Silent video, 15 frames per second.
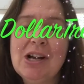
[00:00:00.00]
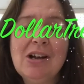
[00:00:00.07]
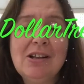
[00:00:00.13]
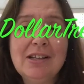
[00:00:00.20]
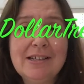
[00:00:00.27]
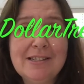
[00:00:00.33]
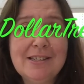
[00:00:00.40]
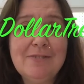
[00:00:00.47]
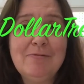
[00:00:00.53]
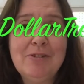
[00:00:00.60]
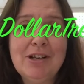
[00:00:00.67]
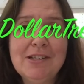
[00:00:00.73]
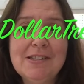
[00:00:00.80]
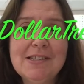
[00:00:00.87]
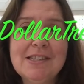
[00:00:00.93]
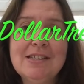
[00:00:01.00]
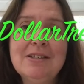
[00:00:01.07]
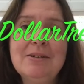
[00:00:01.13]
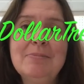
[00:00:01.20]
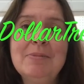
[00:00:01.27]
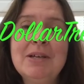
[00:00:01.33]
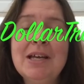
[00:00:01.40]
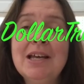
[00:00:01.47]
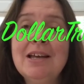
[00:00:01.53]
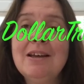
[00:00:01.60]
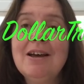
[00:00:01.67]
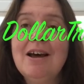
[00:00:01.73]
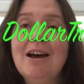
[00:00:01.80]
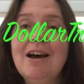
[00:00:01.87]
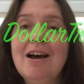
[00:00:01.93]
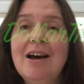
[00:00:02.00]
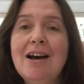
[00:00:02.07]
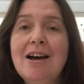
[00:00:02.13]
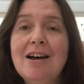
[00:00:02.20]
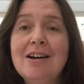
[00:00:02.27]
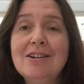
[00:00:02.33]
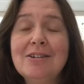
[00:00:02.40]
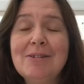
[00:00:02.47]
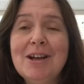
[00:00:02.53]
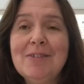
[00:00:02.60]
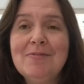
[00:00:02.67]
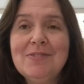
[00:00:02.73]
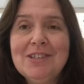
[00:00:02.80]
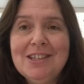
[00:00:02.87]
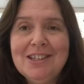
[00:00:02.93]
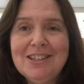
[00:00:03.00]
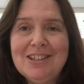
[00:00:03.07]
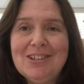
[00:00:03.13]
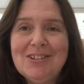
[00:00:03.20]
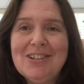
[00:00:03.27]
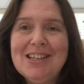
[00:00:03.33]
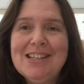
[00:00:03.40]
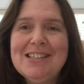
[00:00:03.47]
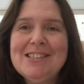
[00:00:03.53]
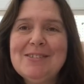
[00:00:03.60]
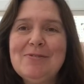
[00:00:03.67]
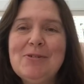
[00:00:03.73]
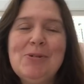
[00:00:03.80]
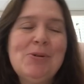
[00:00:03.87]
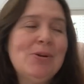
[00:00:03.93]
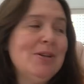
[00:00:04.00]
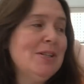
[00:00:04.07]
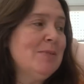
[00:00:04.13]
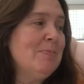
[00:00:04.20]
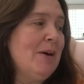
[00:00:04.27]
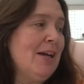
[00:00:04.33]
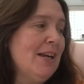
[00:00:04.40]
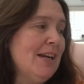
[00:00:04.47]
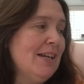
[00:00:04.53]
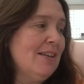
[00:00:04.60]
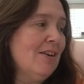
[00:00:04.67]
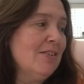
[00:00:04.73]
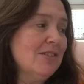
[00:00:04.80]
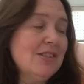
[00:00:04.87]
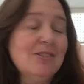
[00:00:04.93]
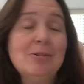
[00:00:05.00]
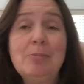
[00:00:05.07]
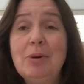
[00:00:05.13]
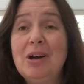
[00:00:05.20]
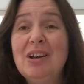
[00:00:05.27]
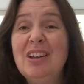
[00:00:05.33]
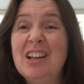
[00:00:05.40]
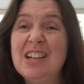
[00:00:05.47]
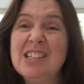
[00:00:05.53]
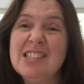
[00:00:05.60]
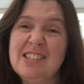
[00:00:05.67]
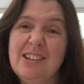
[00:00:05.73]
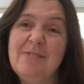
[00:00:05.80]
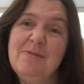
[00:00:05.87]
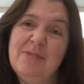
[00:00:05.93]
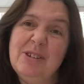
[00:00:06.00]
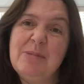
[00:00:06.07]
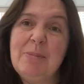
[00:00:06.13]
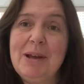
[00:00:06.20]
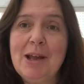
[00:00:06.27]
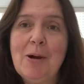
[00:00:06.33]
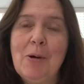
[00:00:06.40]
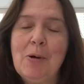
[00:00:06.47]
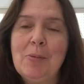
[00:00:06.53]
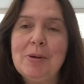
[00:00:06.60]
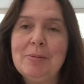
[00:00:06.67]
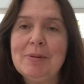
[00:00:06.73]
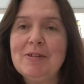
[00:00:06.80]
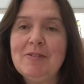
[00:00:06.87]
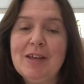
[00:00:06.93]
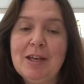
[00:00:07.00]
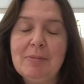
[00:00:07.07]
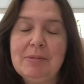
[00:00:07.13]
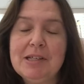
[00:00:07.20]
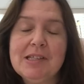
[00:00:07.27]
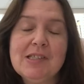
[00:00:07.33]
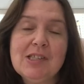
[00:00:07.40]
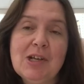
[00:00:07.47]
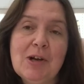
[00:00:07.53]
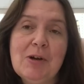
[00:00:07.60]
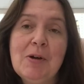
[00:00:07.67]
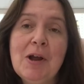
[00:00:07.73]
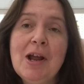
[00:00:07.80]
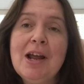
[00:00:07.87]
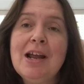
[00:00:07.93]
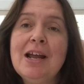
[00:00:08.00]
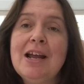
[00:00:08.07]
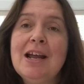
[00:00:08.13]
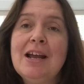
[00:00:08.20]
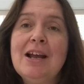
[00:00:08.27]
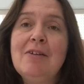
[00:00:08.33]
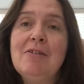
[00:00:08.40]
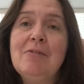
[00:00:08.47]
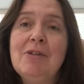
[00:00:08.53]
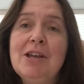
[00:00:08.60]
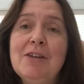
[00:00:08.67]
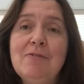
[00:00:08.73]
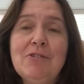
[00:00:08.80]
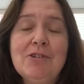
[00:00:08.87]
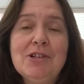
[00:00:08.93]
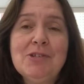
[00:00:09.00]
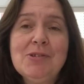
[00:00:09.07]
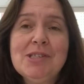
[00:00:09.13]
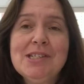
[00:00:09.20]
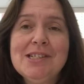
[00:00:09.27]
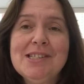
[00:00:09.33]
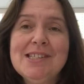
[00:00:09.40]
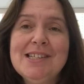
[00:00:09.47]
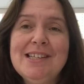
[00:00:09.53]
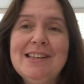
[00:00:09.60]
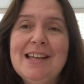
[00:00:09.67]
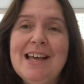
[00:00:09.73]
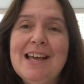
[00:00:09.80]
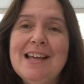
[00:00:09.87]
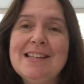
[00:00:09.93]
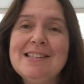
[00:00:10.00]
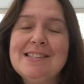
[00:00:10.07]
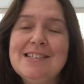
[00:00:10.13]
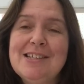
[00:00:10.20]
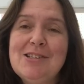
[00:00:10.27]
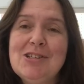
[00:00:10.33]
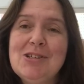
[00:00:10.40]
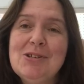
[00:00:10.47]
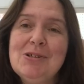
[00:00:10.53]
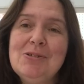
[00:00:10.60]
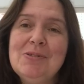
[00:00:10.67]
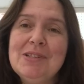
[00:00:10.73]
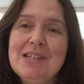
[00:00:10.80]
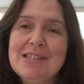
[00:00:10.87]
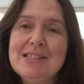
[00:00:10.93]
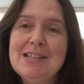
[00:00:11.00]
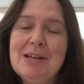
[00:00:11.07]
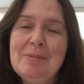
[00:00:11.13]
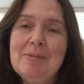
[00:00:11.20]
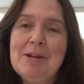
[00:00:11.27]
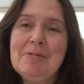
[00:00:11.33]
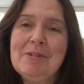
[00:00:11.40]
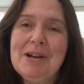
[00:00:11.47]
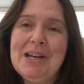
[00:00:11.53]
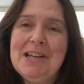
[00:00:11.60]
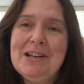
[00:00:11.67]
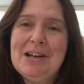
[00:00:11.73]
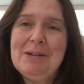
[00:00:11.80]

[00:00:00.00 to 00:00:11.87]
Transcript: haul I did find some uh, crafting goodies of course but I also bought a lot of stuff for my home and my family. So if you're interested in seeing that stay tuned that's coming right